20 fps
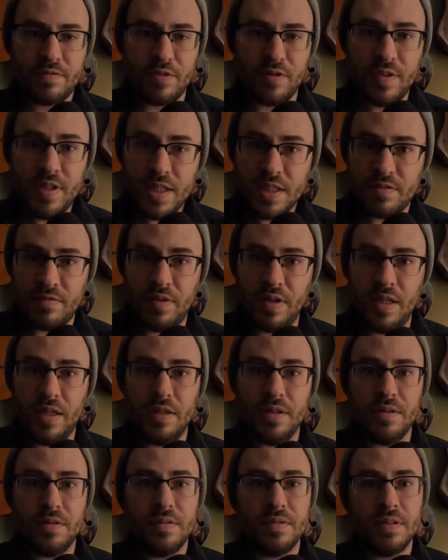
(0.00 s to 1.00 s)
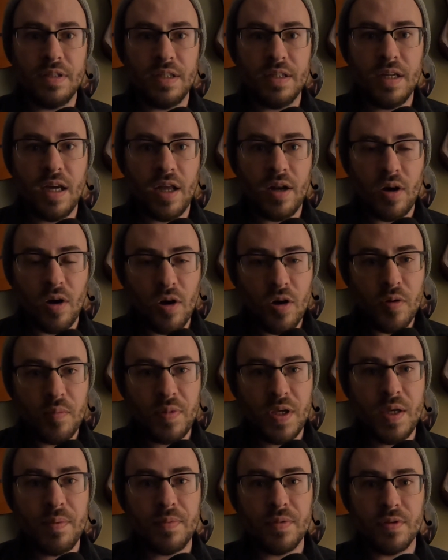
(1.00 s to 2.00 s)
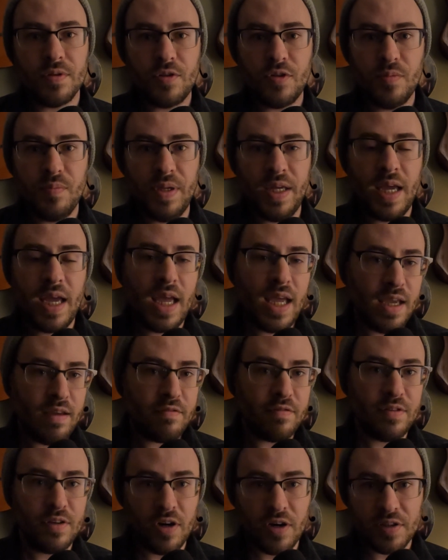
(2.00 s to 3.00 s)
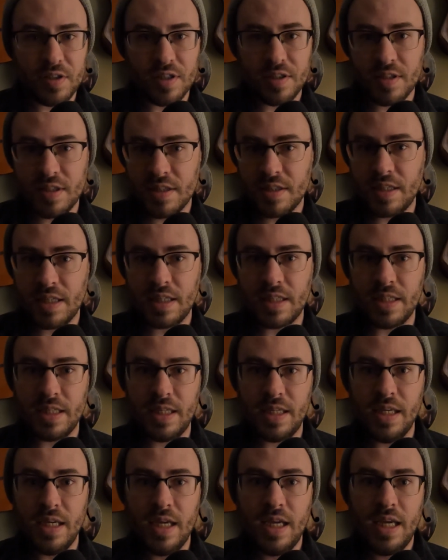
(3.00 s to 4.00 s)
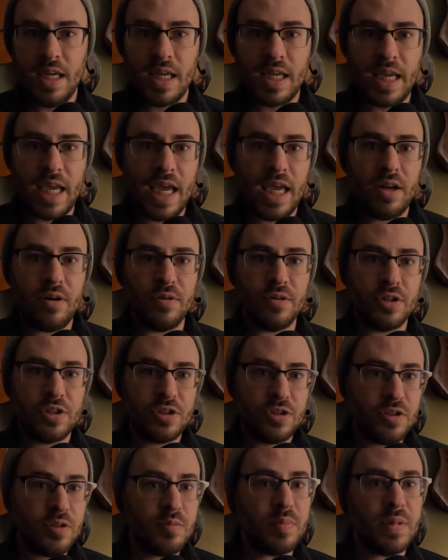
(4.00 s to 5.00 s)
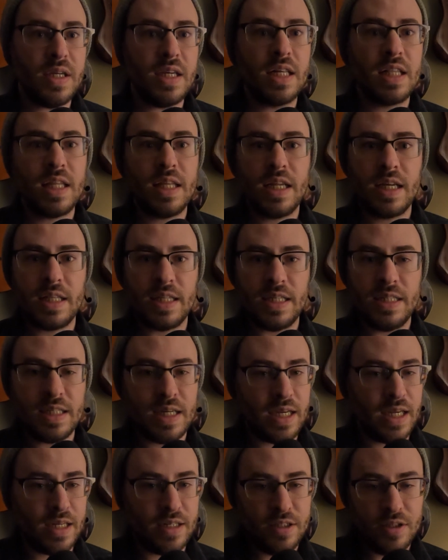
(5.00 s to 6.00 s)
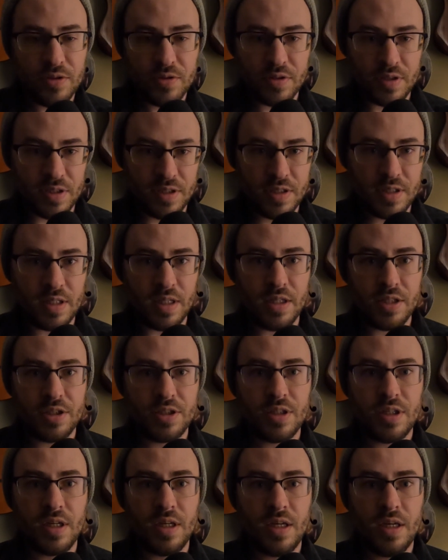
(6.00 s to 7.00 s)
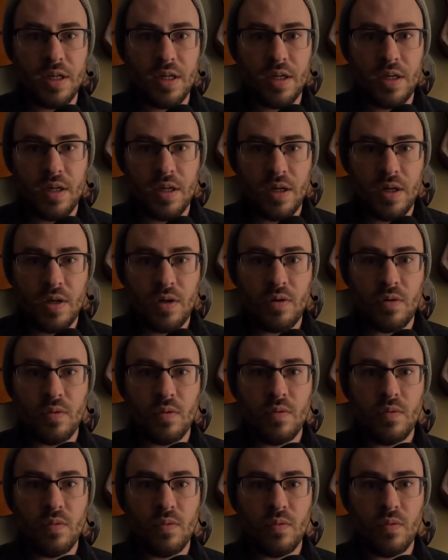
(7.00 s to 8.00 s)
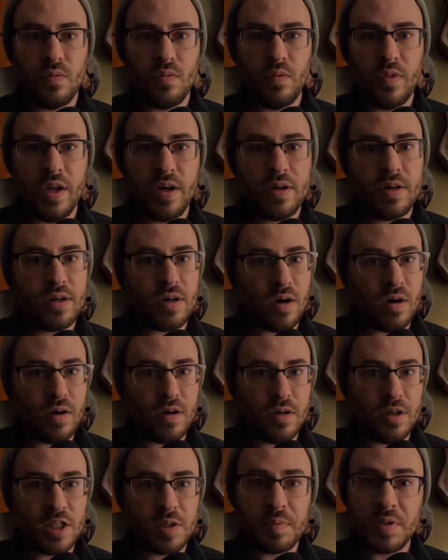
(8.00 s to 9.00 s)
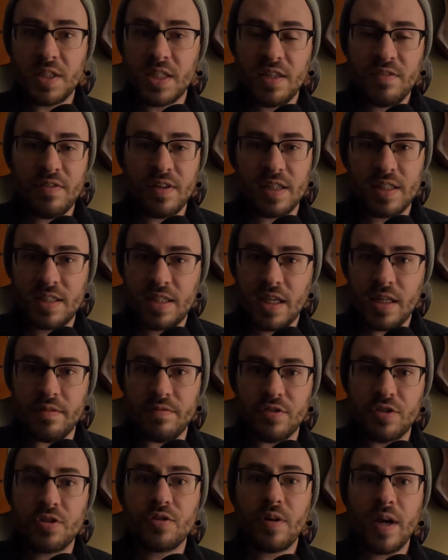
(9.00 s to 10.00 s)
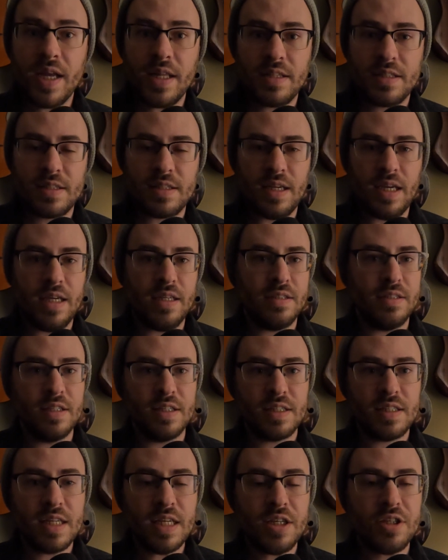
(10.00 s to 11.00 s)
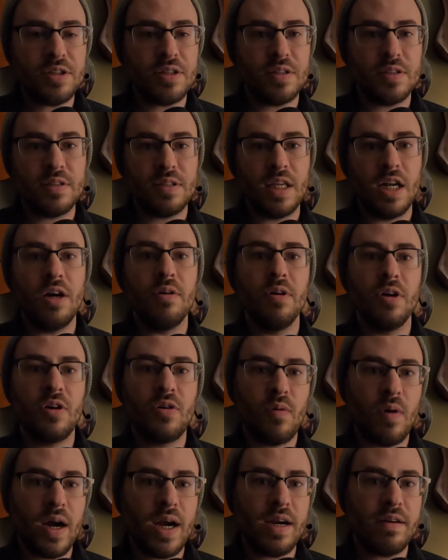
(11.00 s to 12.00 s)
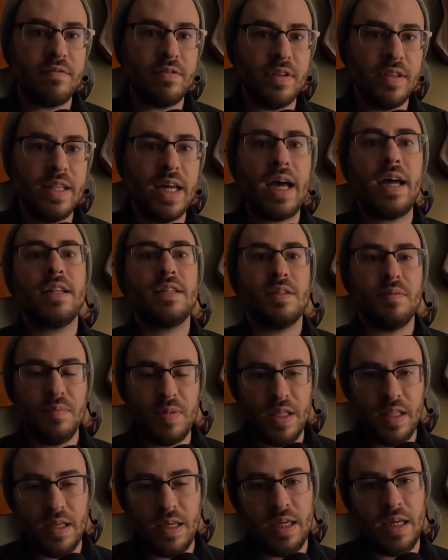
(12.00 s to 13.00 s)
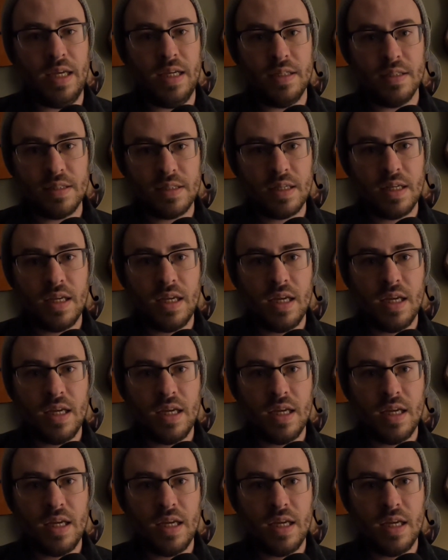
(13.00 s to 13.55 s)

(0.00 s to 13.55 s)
for this video, that not all people who behave narcissistically can or should be clinically diagnosed as such. There are a specific set of traits and distinctions that are required for that to be the case,